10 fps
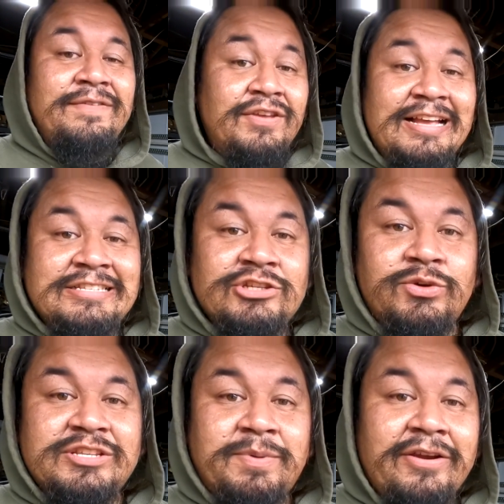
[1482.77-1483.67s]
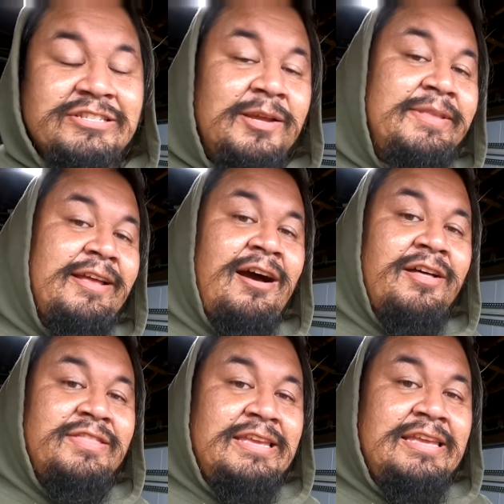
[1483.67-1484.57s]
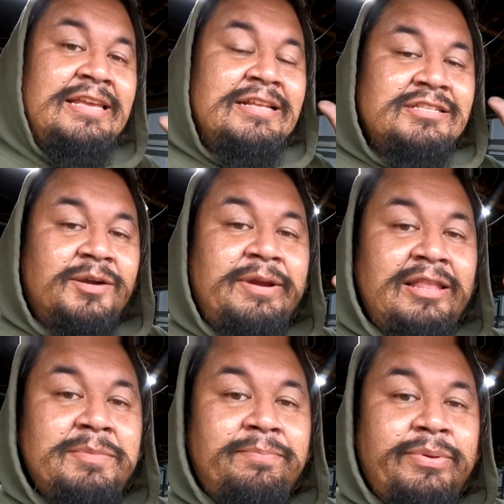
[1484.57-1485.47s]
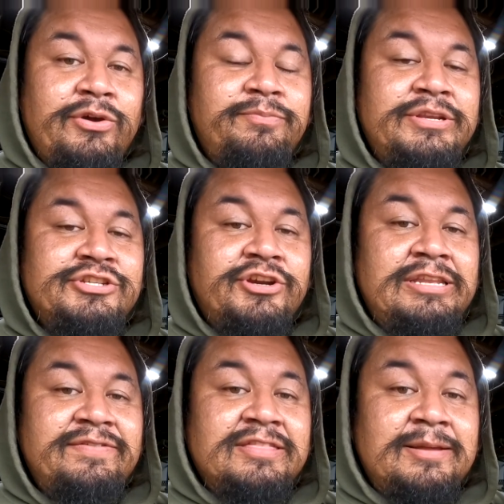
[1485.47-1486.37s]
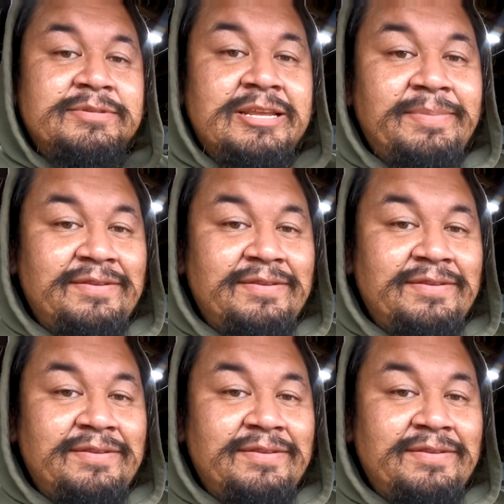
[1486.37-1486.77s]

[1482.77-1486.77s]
If you guys enjoy this progress update on the Turbo Element build, be sure to leave a thumbs up.